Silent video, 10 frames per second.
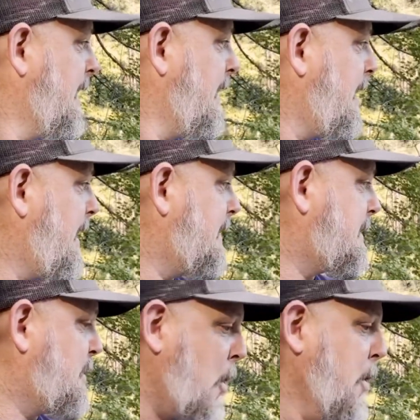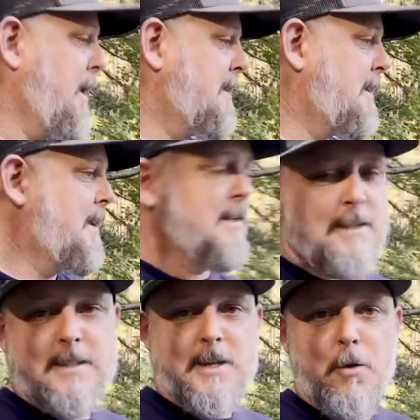as dirty as it is,
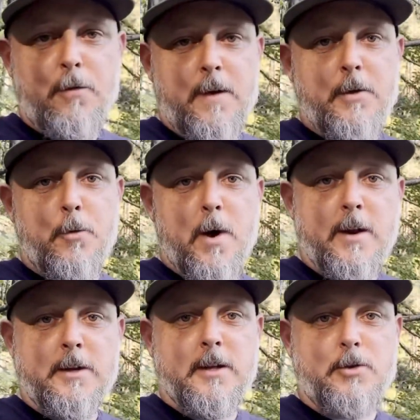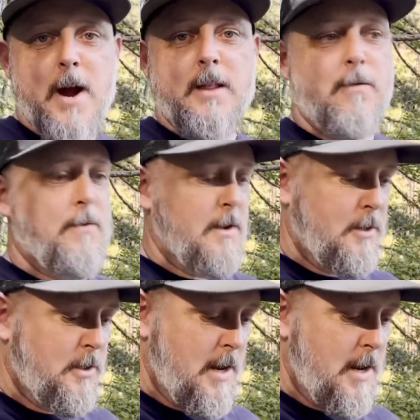it still found a way to attract the fish.